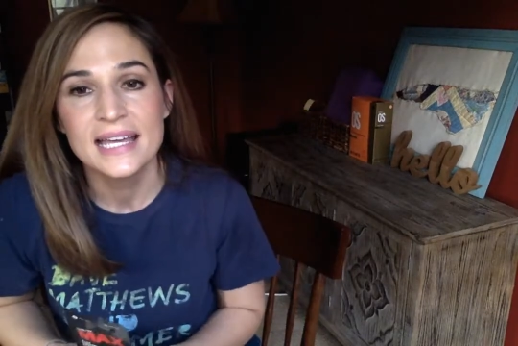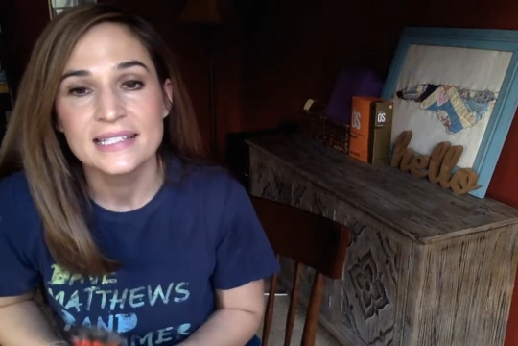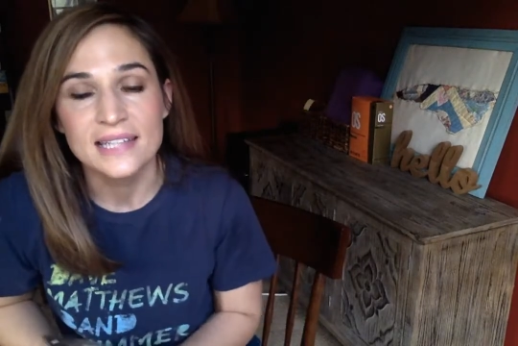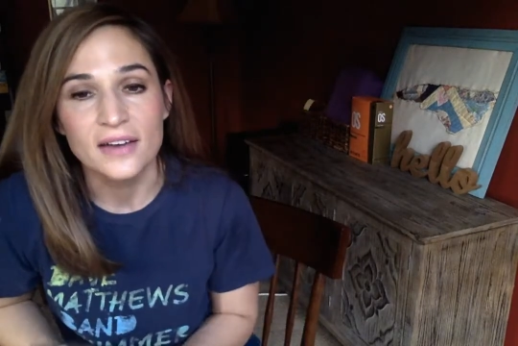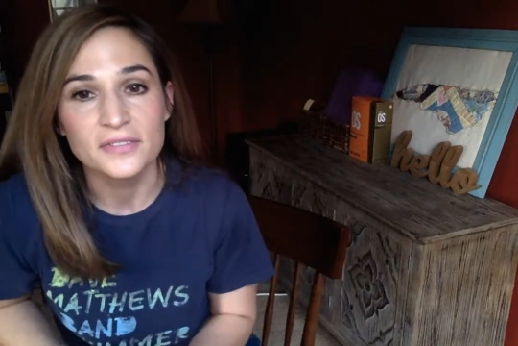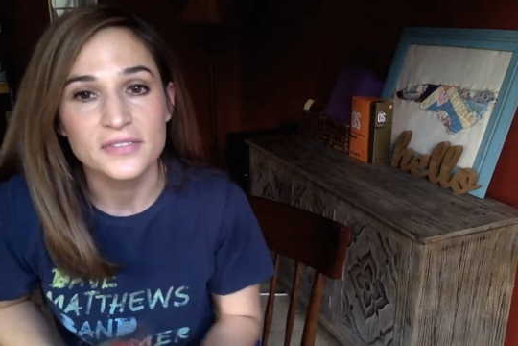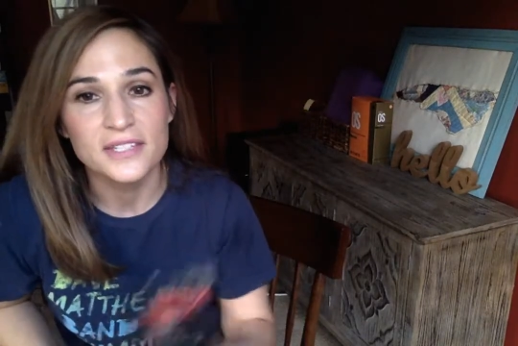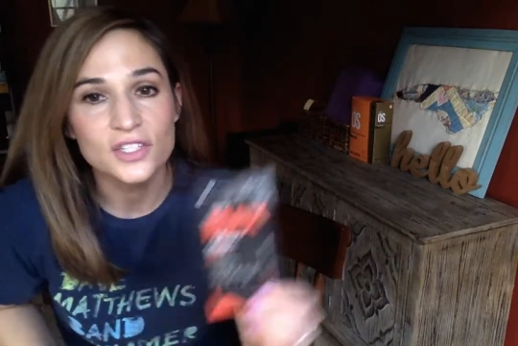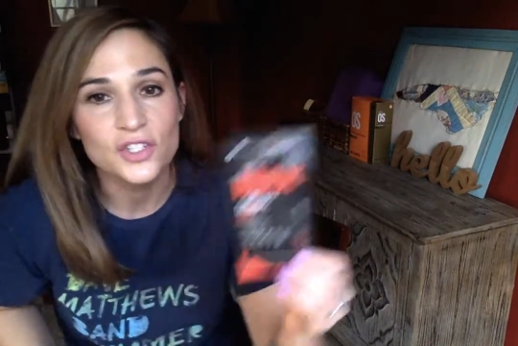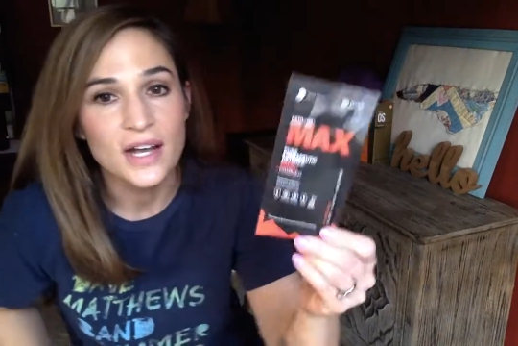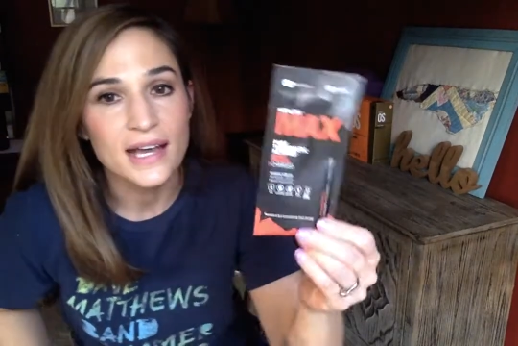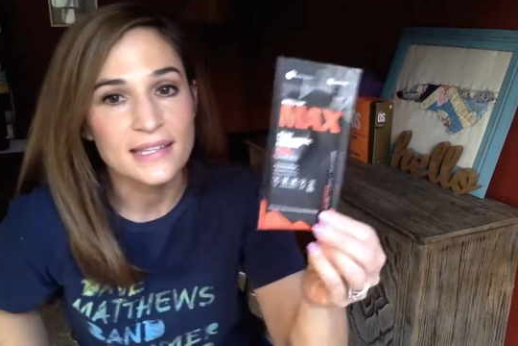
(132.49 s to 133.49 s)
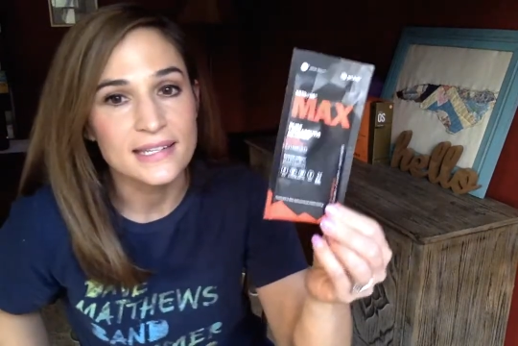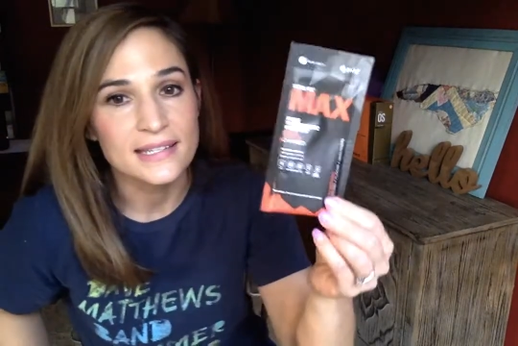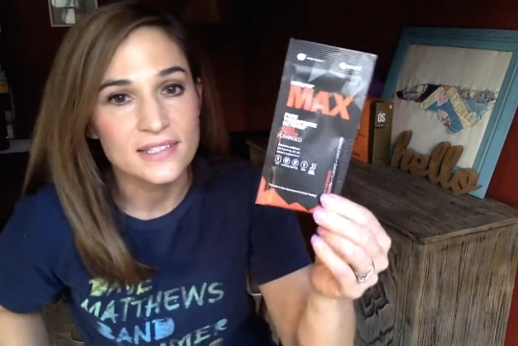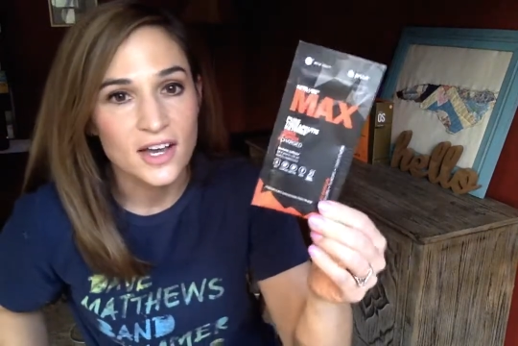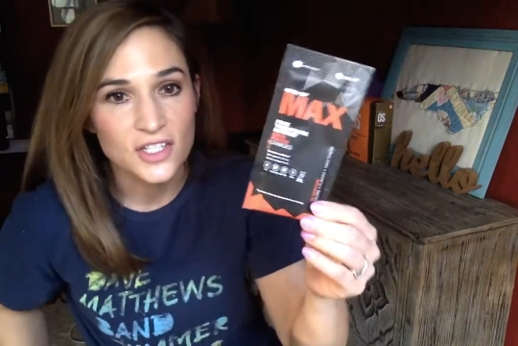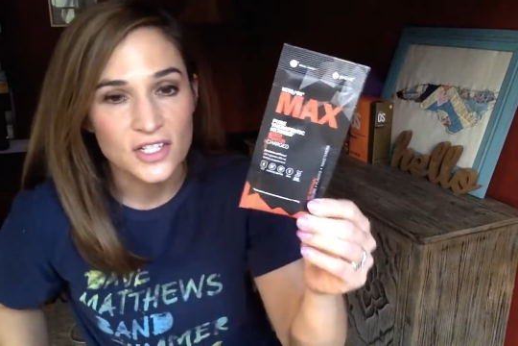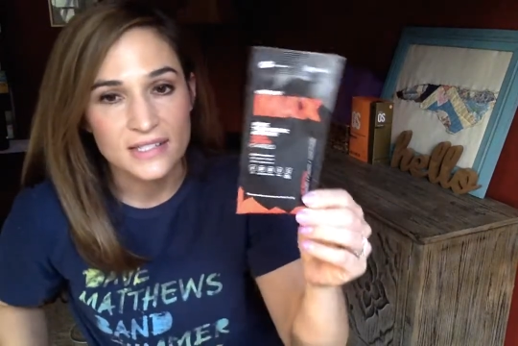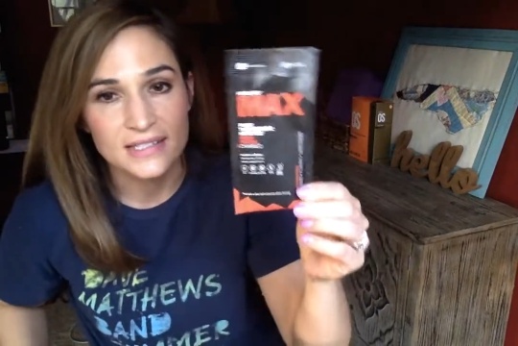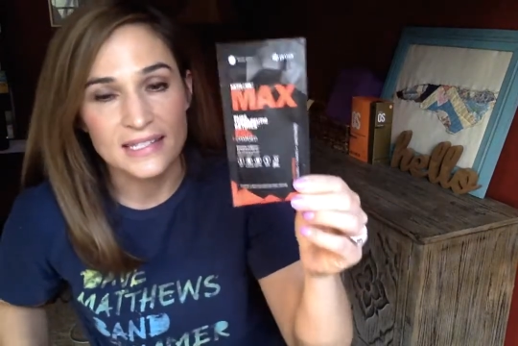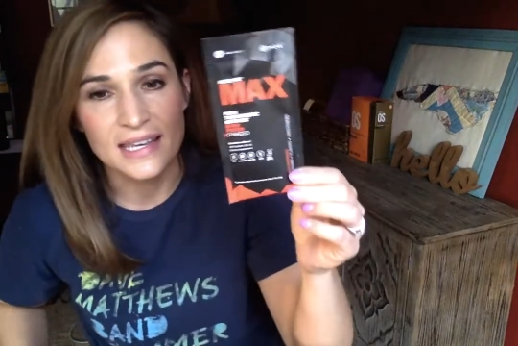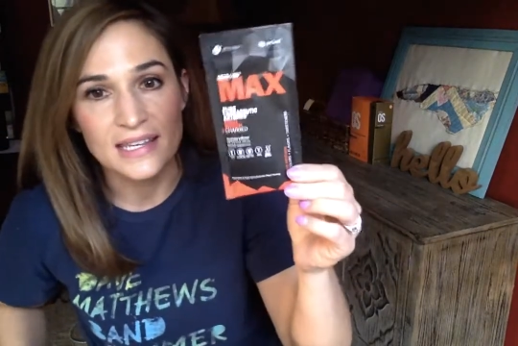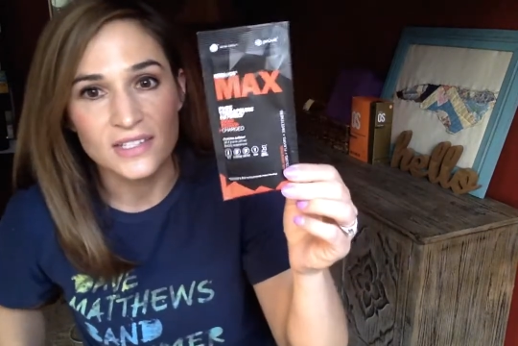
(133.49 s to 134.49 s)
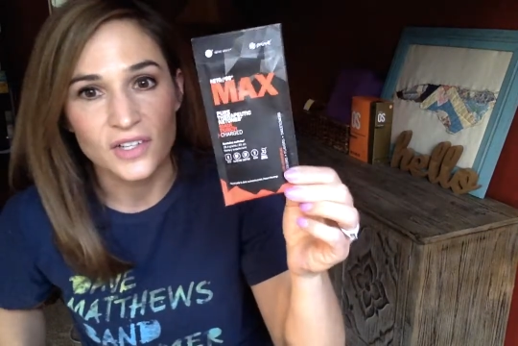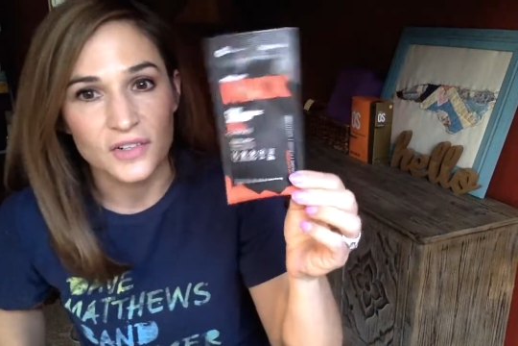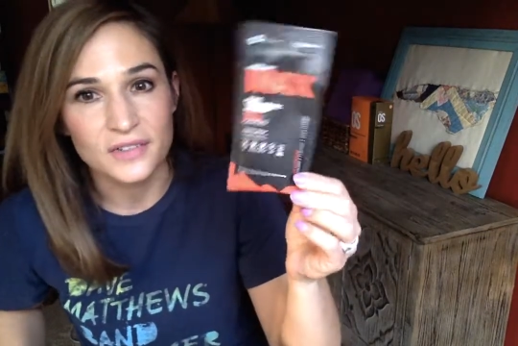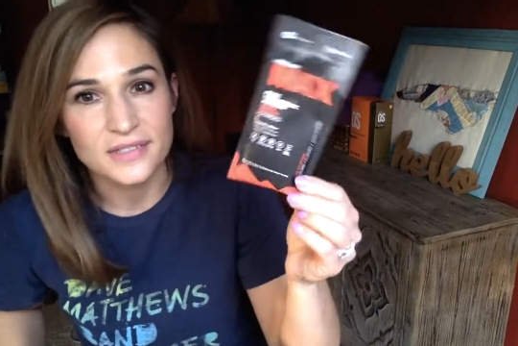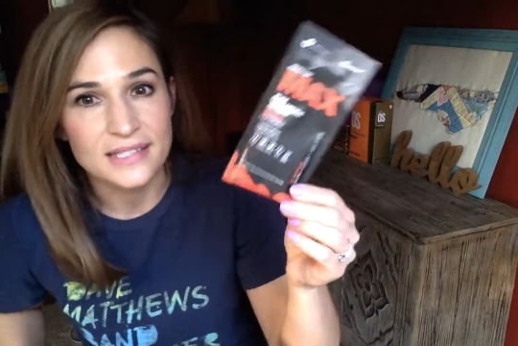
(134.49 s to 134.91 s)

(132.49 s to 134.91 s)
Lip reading: definitely try the exogenous ketones.